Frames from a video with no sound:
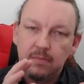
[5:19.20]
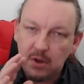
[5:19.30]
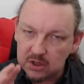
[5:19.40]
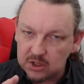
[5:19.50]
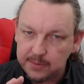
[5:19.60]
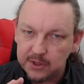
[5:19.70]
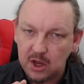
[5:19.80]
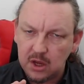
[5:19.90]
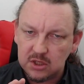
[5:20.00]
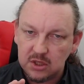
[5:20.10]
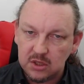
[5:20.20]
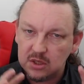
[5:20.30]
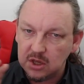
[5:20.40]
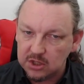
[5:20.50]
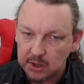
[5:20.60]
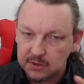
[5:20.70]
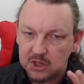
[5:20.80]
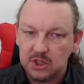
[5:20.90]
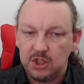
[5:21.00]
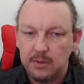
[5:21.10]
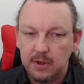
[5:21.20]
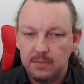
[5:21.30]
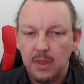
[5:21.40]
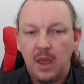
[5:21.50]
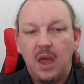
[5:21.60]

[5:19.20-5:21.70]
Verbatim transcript: person to person, consumer to consumer,